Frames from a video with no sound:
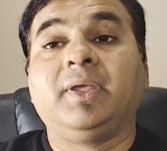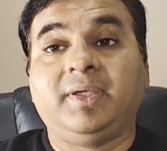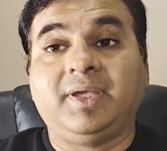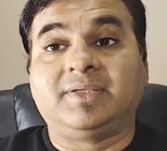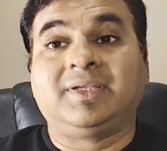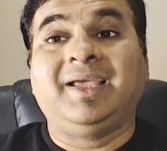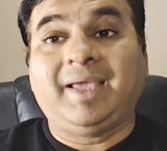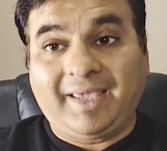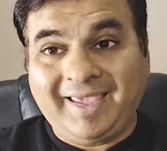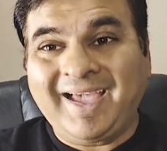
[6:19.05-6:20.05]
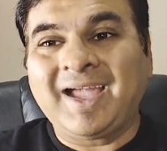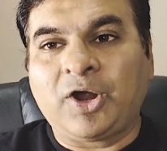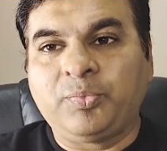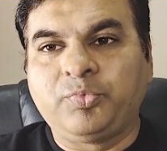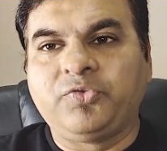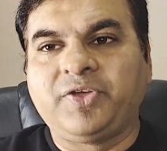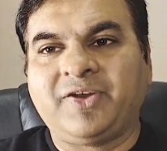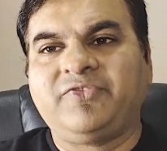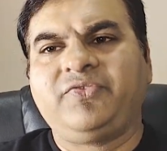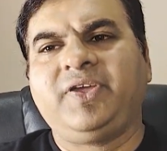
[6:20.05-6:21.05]
Yes, AI output
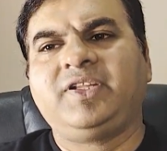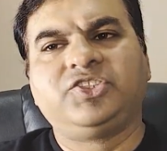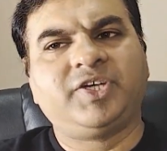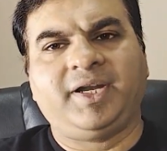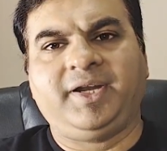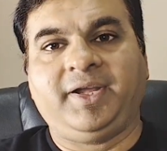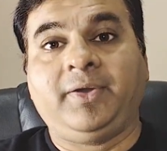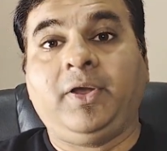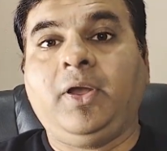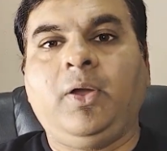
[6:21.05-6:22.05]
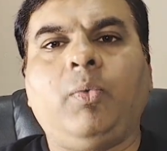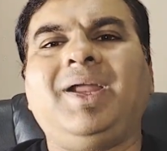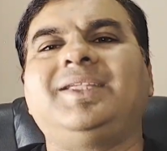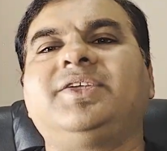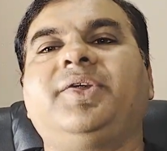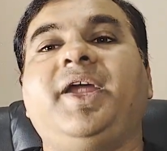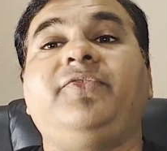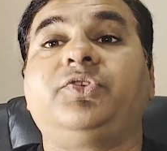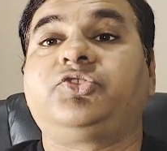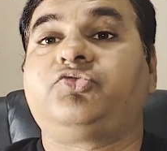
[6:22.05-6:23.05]
can feel generic. While it's
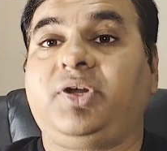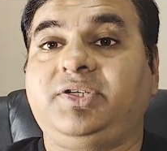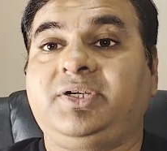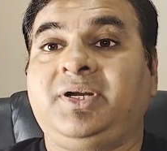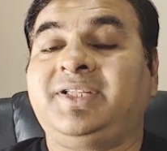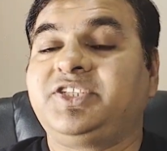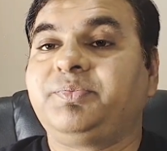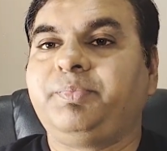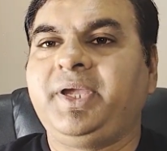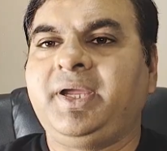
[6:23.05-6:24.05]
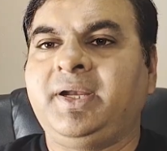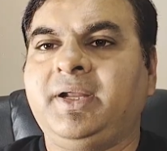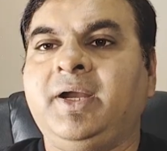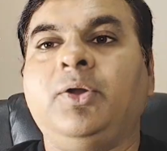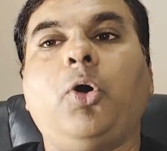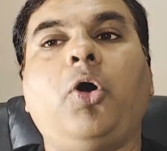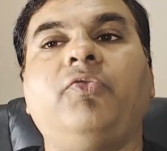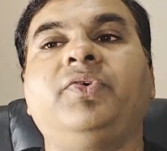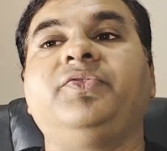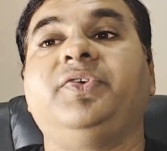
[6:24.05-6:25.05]
great for structure and speed, it
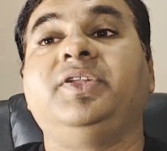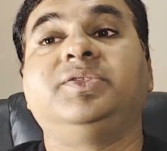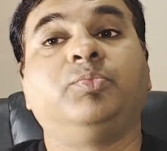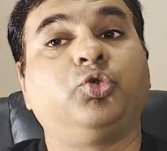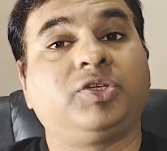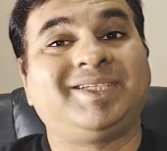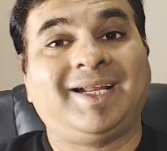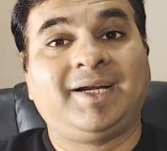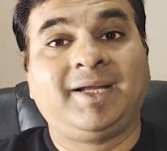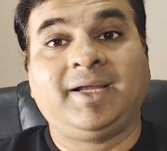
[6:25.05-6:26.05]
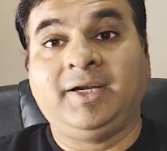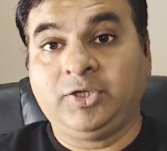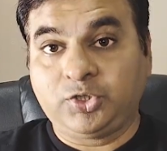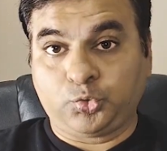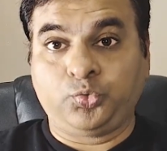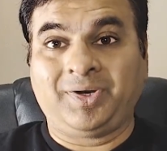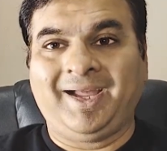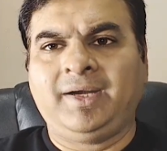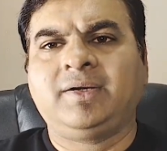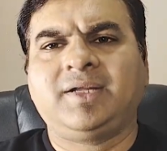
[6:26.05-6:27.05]
often feels more generic in tone
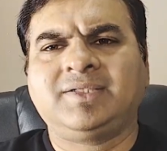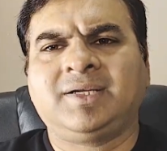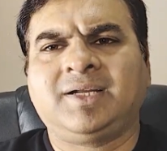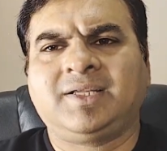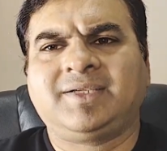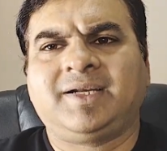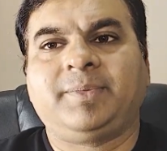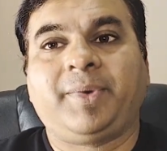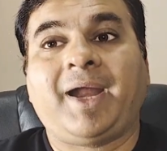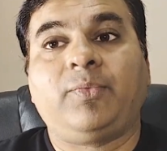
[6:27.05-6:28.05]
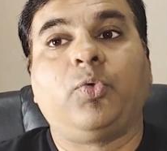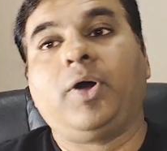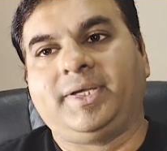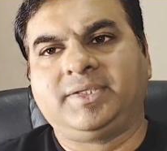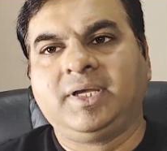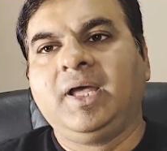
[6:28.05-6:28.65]
and doesn't understand the brand voice.